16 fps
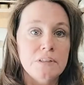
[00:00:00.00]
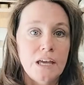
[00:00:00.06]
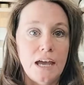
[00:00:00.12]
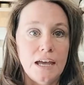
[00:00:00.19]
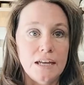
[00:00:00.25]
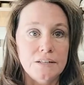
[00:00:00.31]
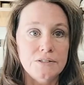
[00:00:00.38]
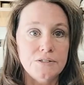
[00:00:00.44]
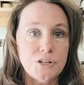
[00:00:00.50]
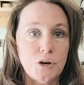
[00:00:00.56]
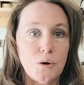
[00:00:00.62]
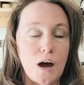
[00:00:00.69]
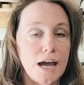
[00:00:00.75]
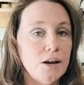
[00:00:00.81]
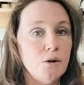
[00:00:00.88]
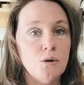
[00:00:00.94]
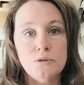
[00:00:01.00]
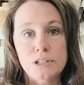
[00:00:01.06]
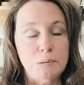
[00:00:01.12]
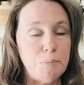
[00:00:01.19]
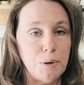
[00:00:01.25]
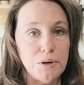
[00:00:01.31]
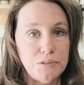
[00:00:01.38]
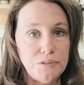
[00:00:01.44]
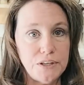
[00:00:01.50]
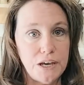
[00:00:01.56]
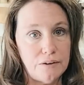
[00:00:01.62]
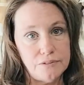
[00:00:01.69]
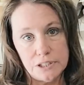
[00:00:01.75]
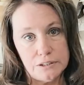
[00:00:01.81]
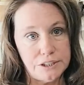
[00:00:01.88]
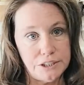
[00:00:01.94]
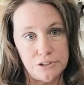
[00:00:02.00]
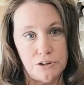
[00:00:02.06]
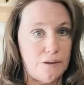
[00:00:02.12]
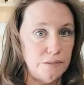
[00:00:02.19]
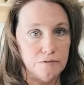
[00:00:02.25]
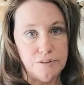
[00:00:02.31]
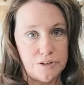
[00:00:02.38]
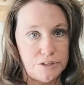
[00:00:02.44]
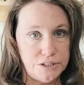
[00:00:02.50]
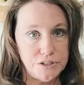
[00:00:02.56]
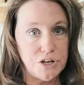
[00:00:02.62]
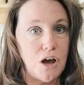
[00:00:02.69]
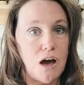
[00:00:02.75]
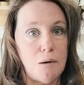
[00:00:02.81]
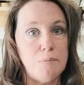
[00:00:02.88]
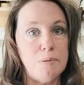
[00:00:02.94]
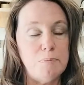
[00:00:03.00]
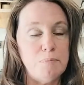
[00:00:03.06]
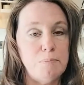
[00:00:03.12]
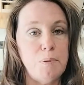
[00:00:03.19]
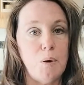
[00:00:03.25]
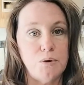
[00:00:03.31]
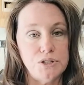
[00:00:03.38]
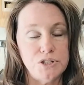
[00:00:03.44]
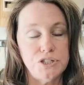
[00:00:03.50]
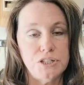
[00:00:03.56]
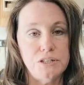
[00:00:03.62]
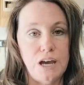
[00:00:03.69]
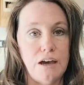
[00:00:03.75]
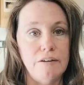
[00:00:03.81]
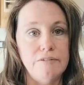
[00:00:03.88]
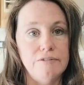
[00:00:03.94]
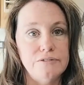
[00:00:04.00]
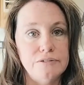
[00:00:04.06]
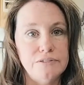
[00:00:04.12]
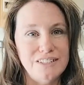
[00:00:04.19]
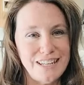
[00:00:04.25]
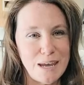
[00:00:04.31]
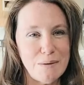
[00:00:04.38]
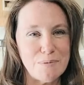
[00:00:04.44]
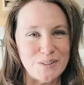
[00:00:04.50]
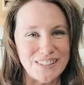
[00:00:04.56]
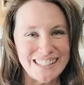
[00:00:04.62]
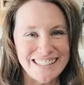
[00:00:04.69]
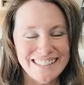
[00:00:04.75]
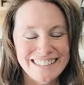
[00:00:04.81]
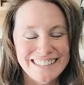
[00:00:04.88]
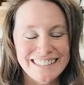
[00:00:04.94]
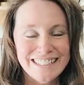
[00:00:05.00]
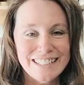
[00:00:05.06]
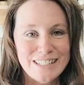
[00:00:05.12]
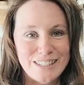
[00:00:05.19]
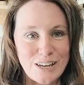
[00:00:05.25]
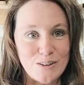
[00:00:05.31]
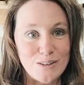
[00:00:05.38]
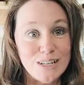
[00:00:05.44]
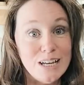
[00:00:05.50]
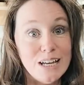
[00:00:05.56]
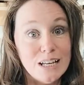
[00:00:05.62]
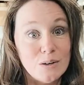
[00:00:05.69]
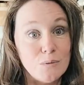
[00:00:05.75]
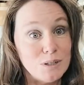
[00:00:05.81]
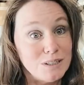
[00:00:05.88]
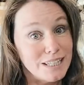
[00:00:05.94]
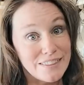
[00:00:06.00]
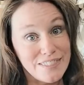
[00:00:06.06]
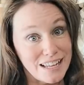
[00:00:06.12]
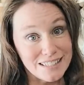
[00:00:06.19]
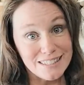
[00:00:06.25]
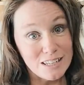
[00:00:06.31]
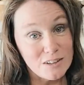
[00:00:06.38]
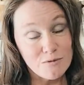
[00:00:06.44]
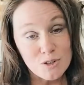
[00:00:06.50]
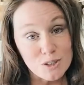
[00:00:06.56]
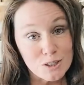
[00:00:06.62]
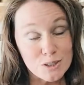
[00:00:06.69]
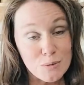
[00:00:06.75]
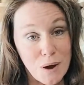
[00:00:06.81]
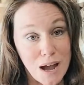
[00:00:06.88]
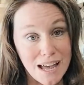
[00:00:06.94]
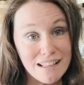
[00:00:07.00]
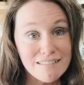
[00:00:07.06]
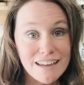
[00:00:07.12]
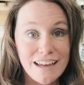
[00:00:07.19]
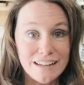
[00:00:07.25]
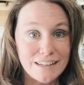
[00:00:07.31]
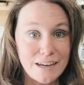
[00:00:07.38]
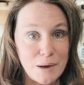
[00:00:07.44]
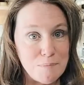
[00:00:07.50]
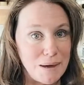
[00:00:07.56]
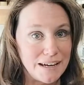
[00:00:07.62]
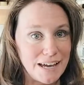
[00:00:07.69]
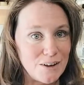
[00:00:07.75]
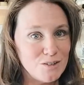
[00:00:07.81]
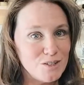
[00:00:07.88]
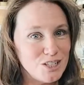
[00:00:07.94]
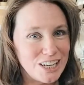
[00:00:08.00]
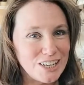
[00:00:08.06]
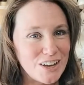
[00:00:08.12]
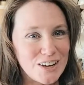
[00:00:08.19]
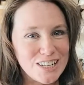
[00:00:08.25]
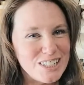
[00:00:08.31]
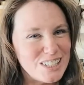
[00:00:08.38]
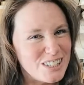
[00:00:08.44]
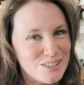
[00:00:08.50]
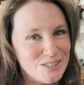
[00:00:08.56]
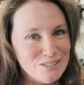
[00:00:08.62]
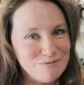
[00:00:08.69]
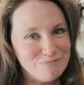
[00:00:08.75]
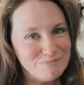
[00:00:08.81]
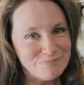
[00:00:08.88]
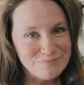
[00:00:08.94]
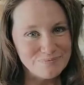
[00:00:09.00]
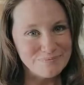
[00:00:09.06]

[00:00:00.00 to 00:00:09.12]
And so I only put the oven cleaner on the very top portion of the tables. So we'll let that sit for a little while and come back out and check on it soon.